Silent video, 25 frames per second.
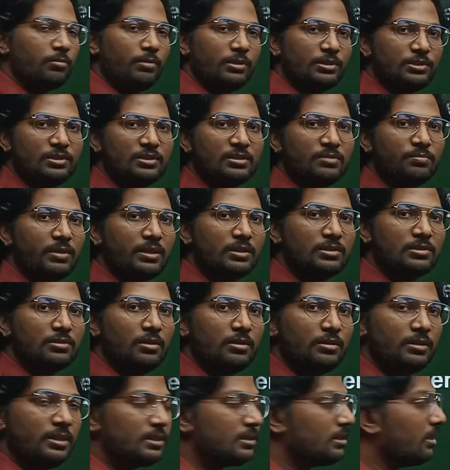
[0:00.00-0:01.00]
questions based
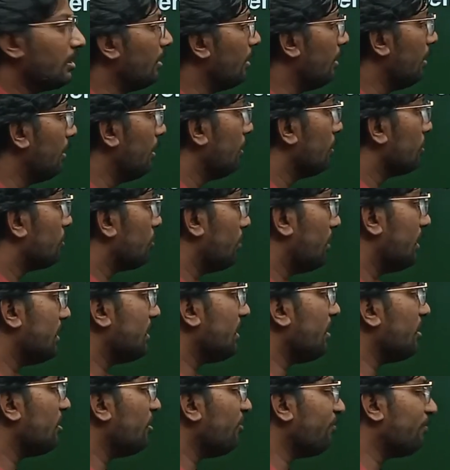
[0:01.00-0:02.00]
on this. So
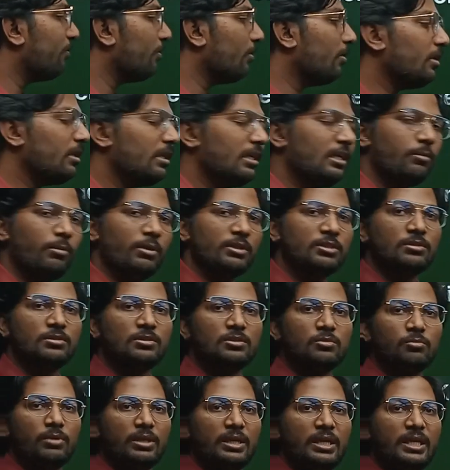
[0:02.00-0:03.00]
these are the 4
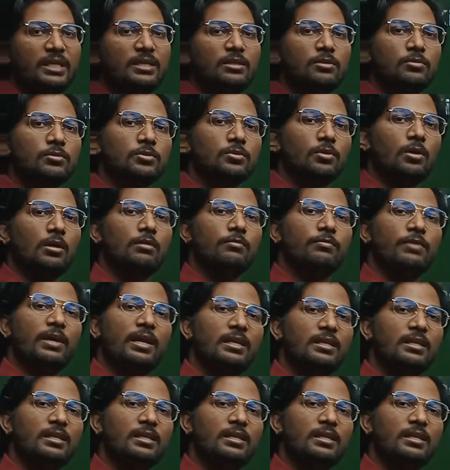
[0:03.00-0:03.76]
equations we need to solve